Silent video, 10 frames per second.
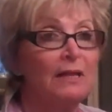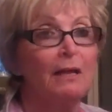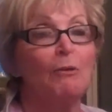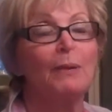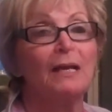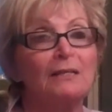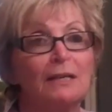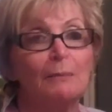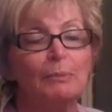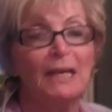they go back
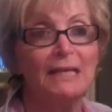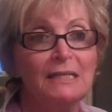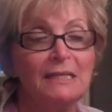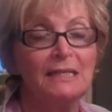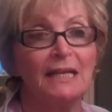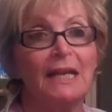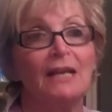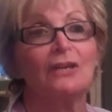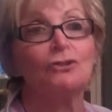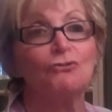to her place, they
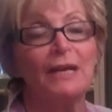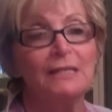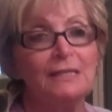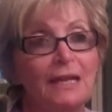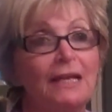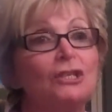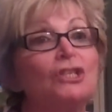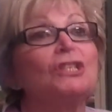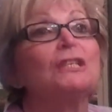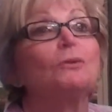get undressed, and
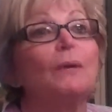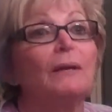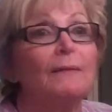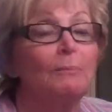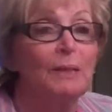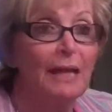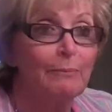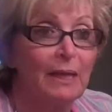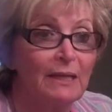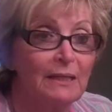she's still wearing the
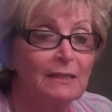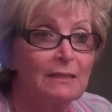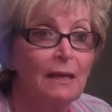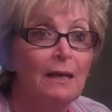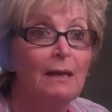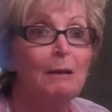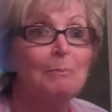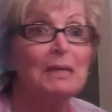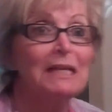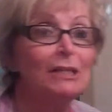black panties
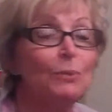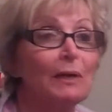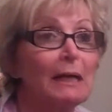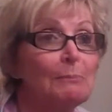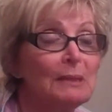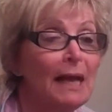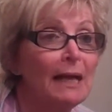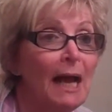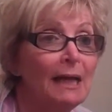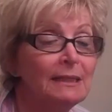but he's wearing a
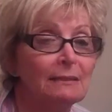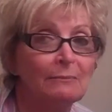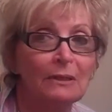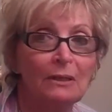black condom.